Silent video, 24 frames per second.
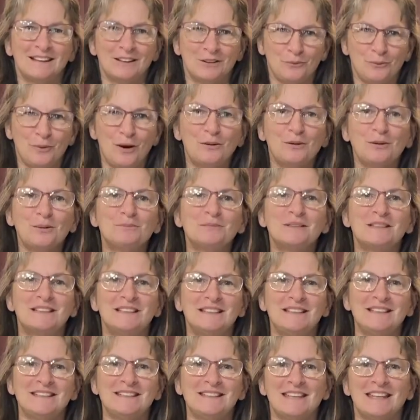Welcome to
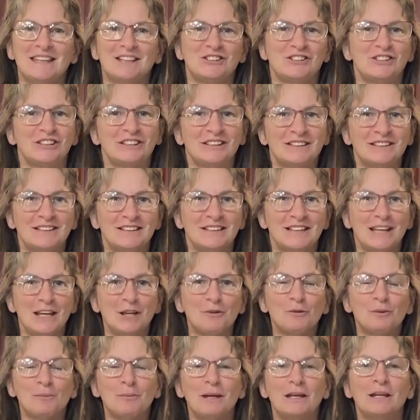Dee's Kitchen. Today
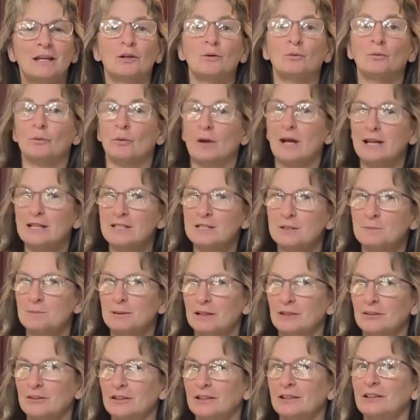we're making
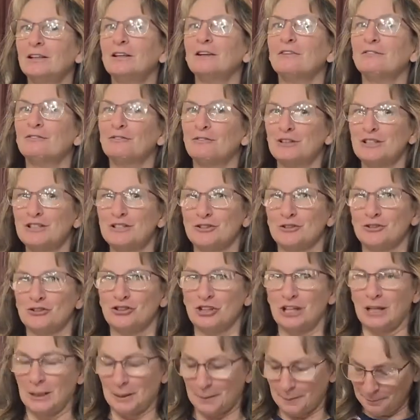raspberry freezer
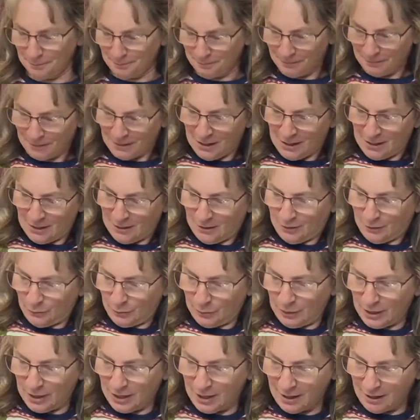jam. We
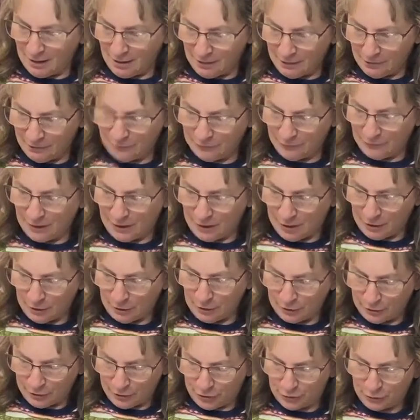have our
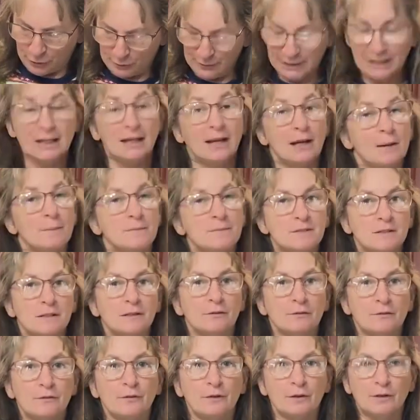3 cups
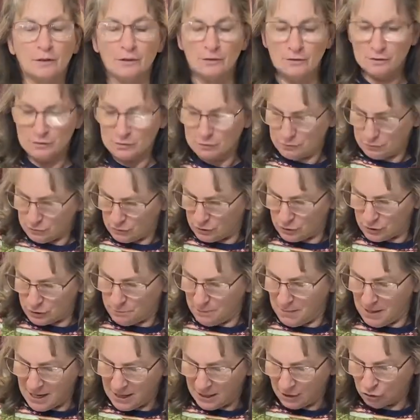of
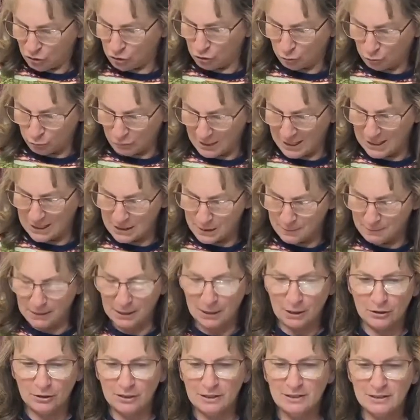smashed
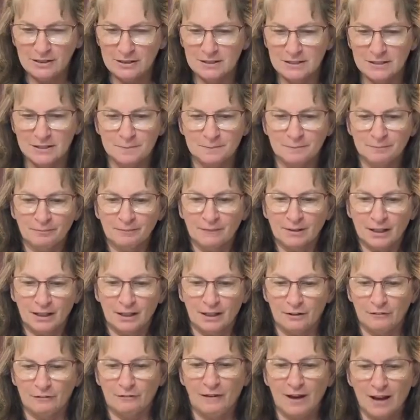raspberries and
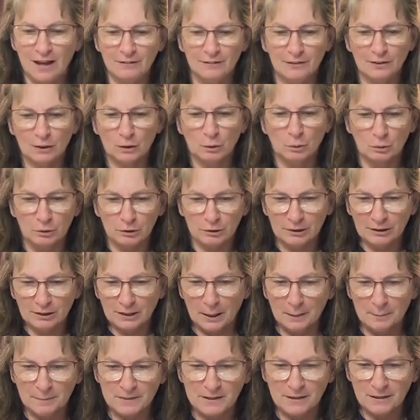5 1/4
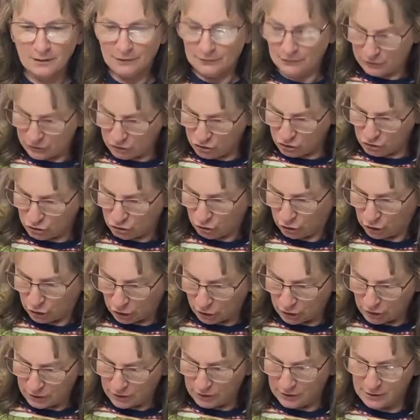cups of sugar,
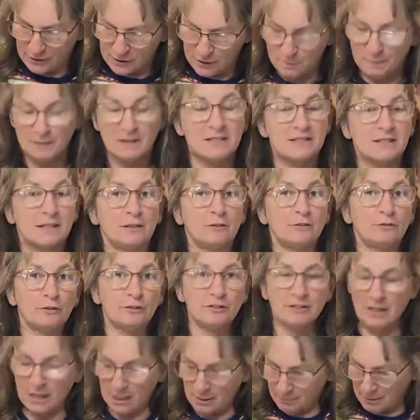and it's been sitting for
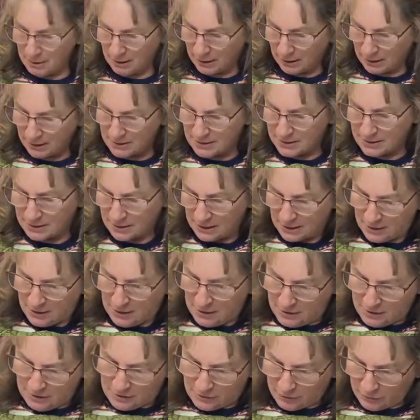10 minutes
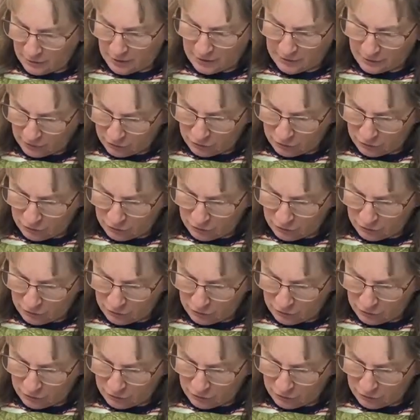so that the